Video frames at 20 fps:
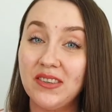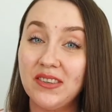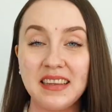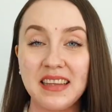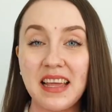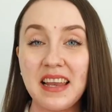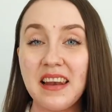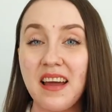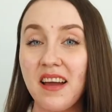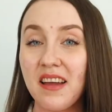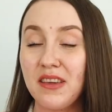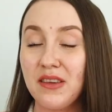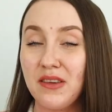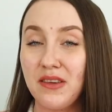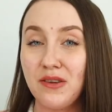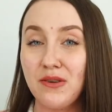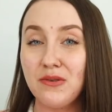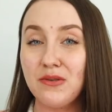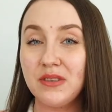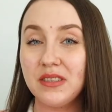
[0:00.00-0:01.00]
Then I
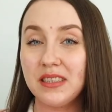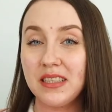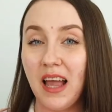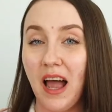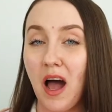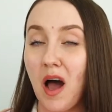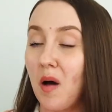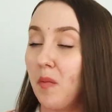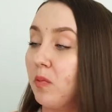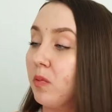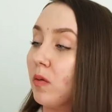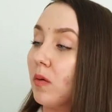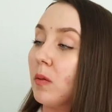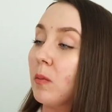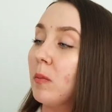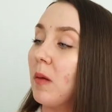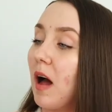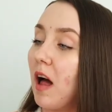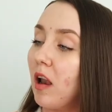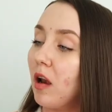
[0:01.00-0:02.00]
used up
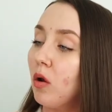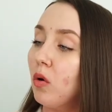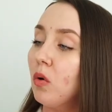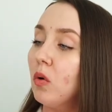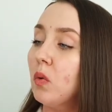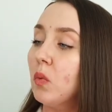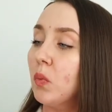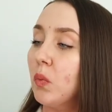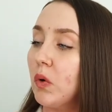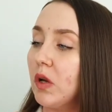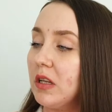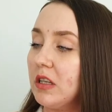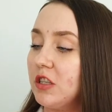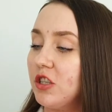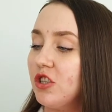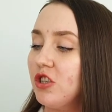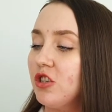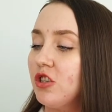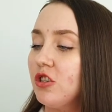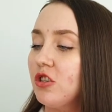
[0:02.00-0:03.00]
Malu
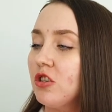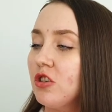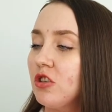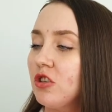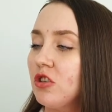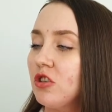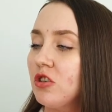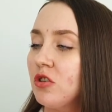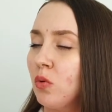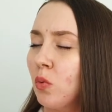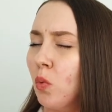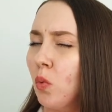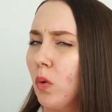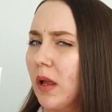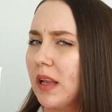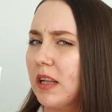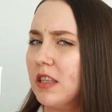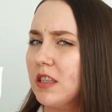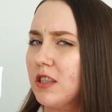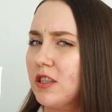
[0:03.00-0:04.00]
Witch
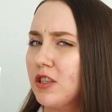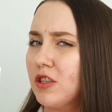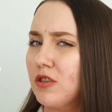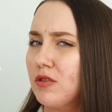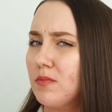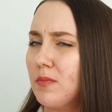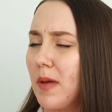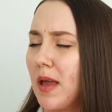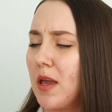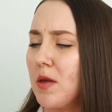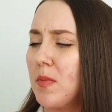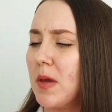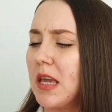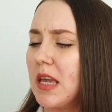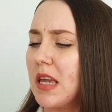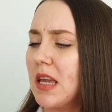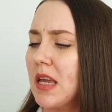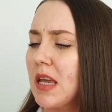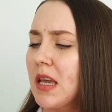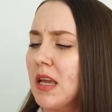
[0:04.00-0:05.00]
Wilts,
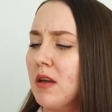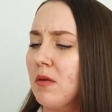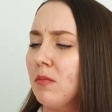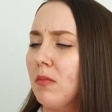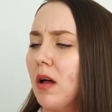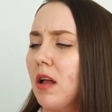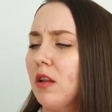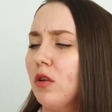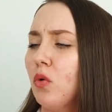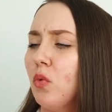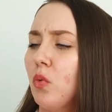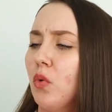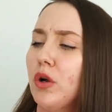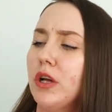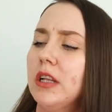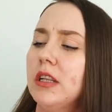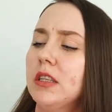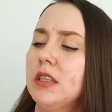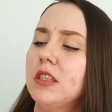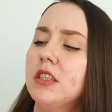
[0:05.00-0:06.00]
maybe? Malu
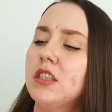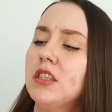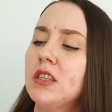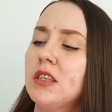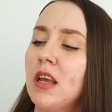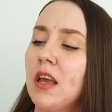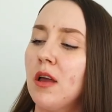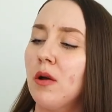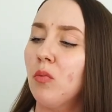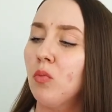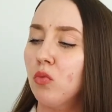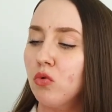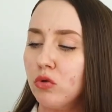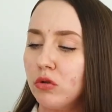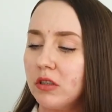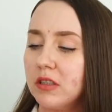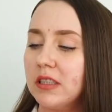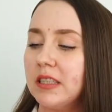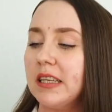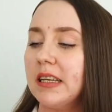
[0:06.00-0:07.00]
Wilts
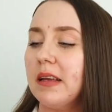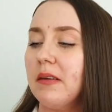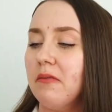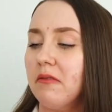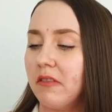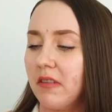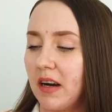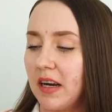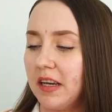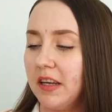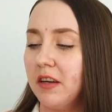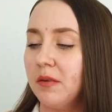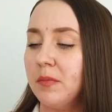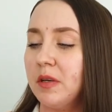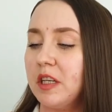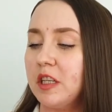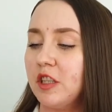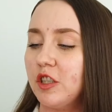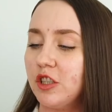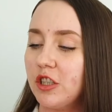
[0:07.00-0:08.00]

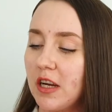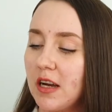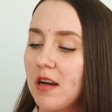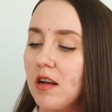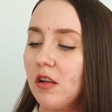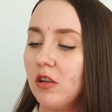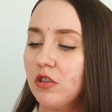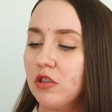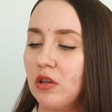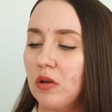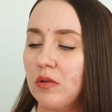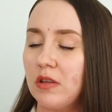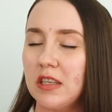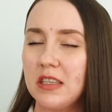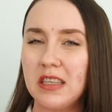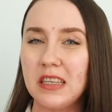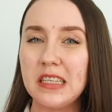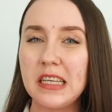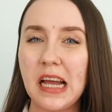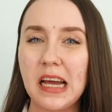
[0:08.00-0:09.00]
Multivitamin Gel. So
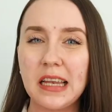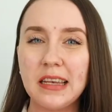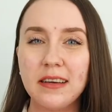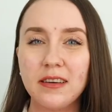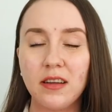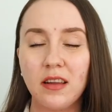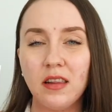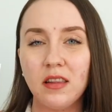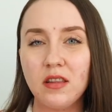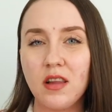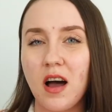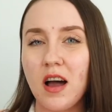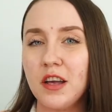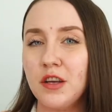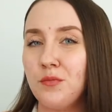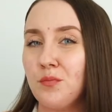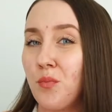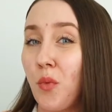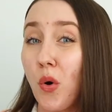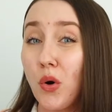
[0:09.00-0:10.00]
this is kind of like a
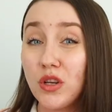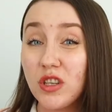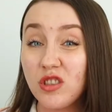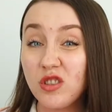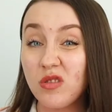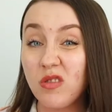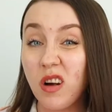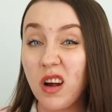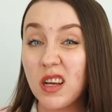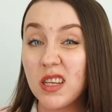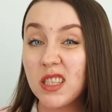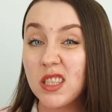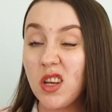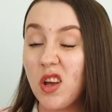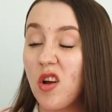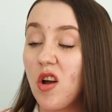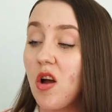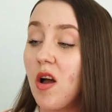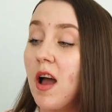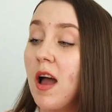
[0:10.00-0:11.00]
light
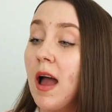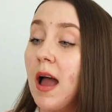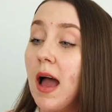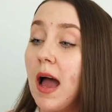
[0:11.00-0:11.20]
moisturizer.